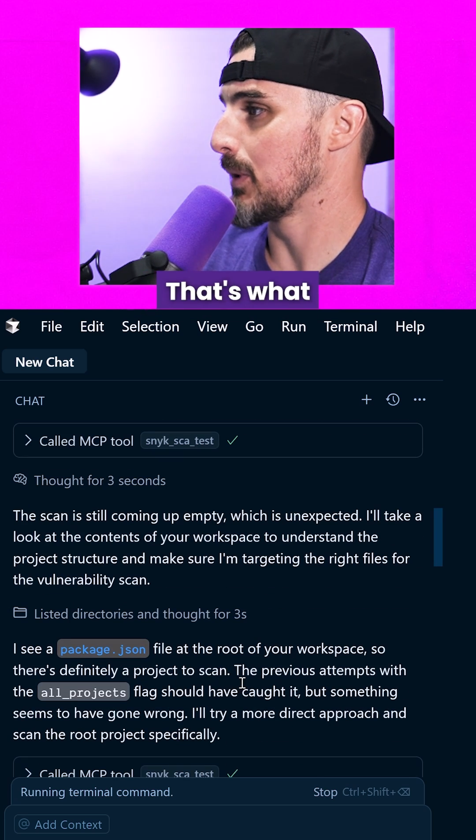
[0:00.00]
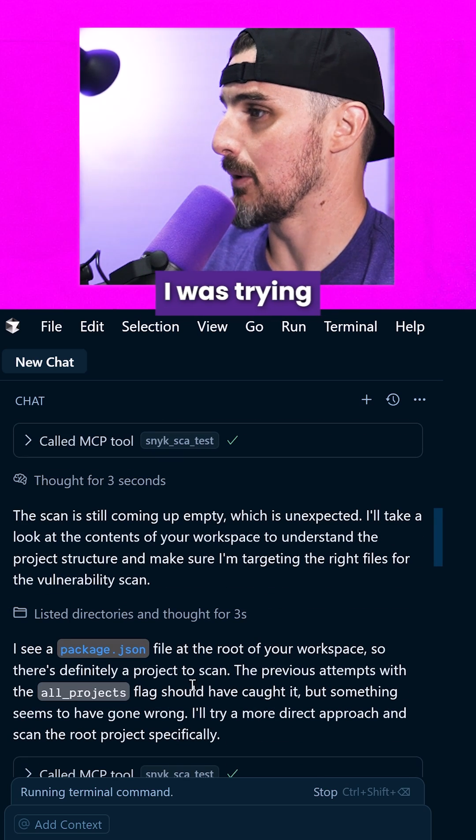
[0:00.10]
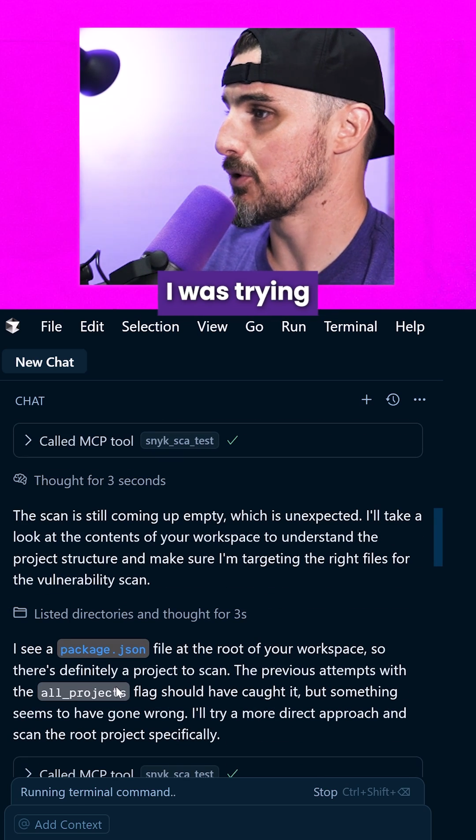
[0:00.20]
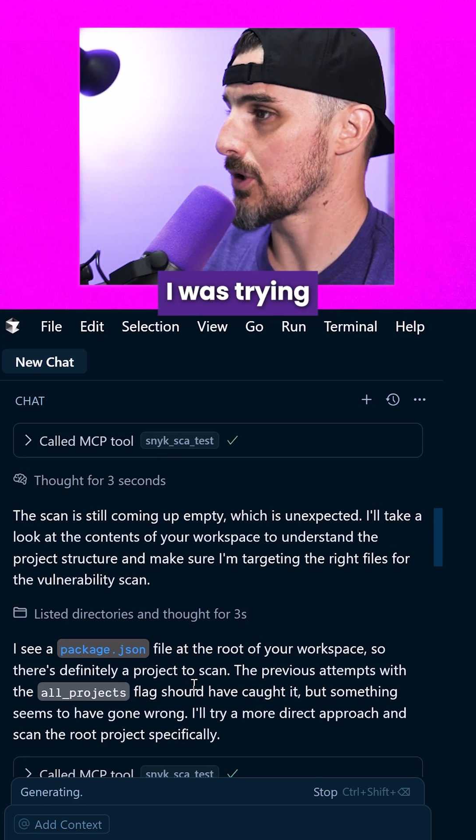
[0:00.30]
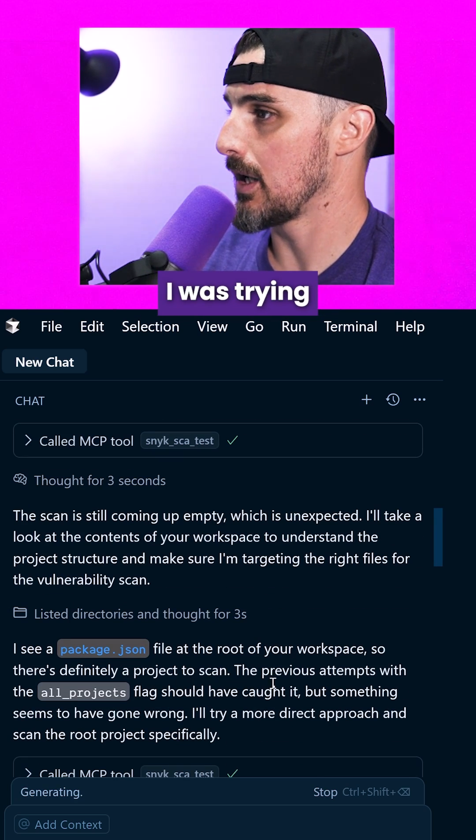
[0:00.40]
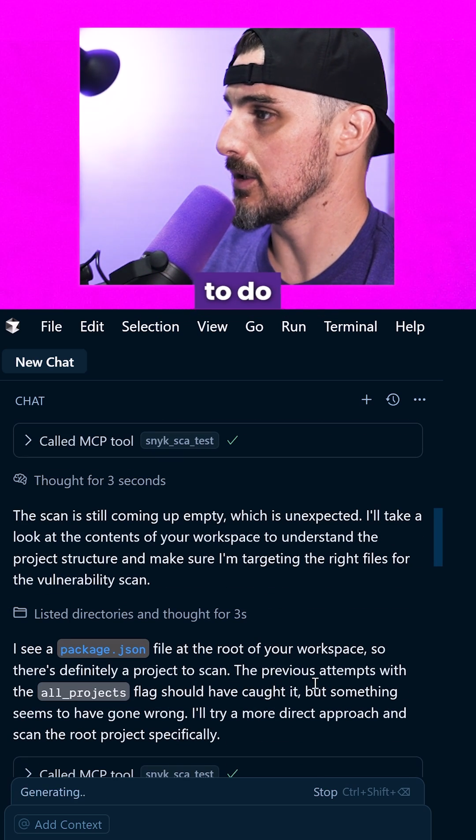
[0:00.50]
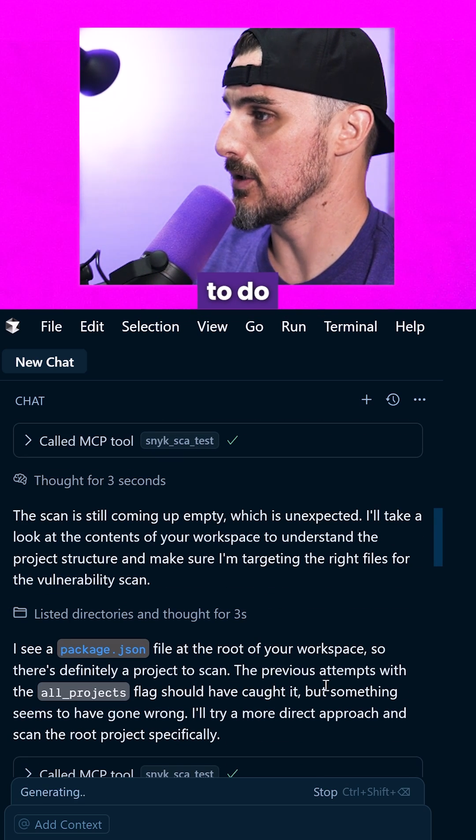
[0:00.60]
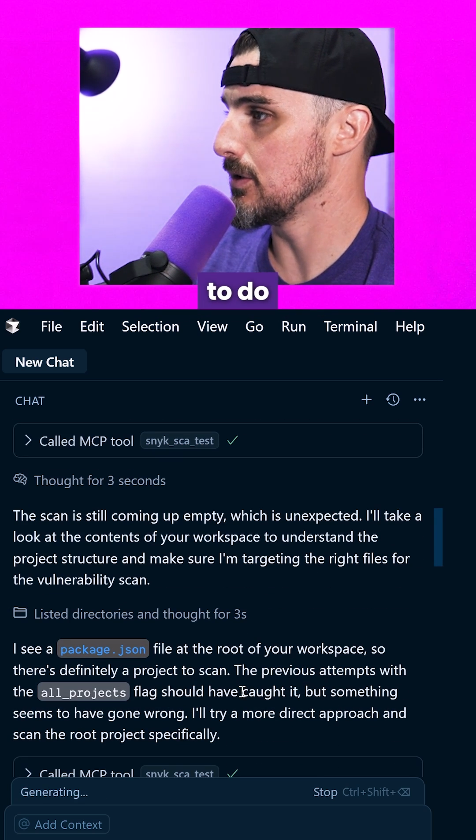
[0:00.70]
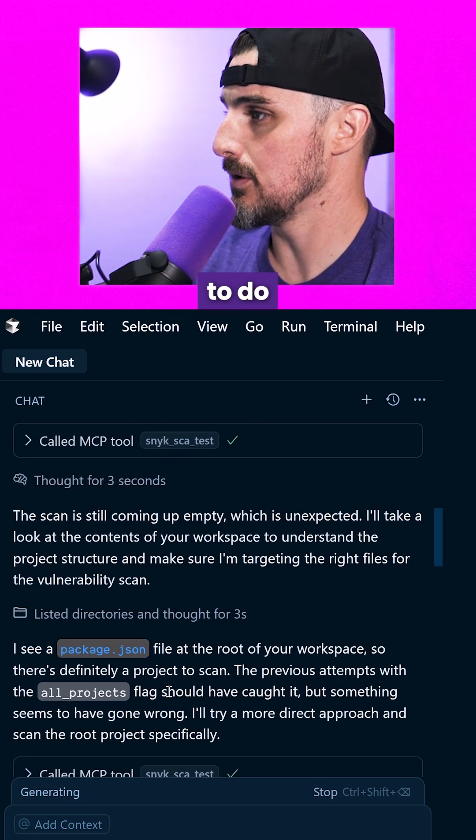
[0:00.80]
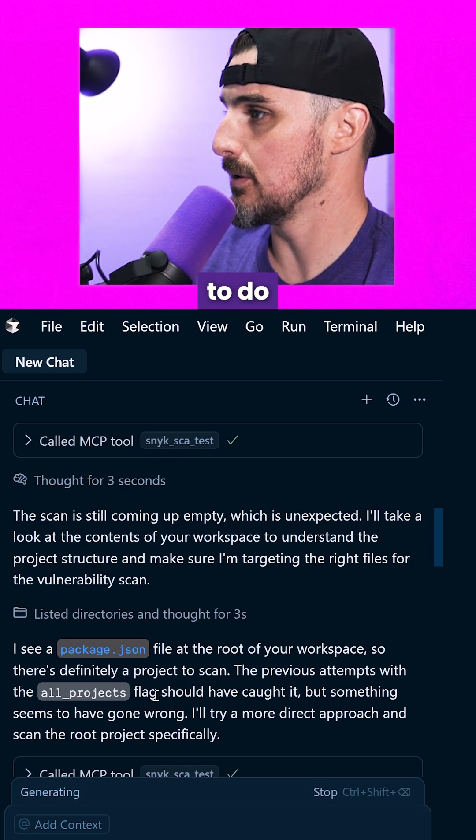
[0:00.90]
what I was trying to
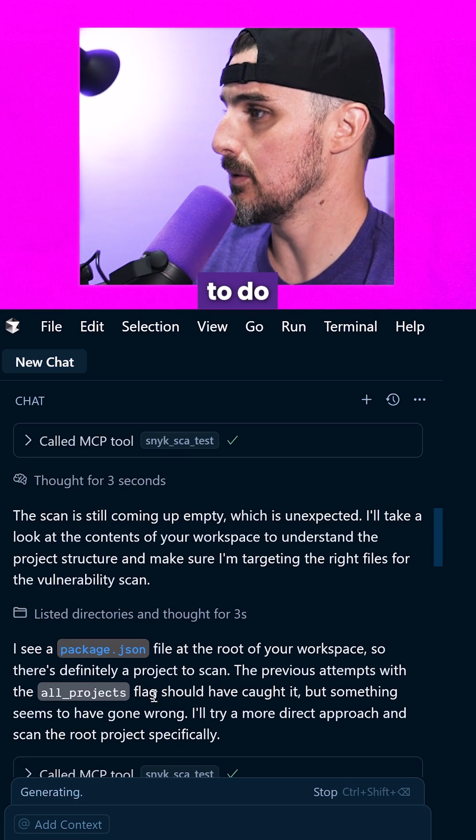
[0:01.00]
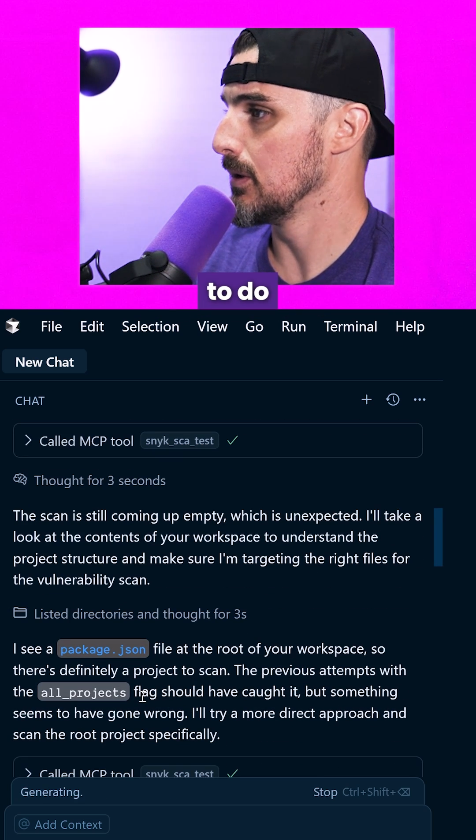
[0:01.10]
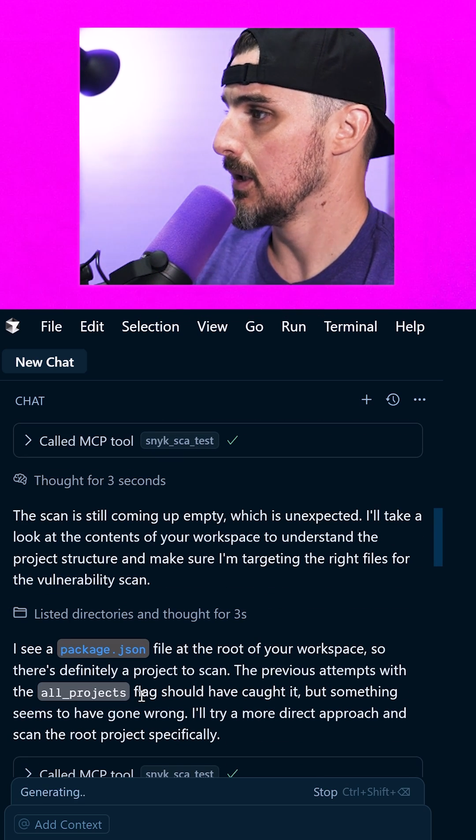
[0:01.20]
do,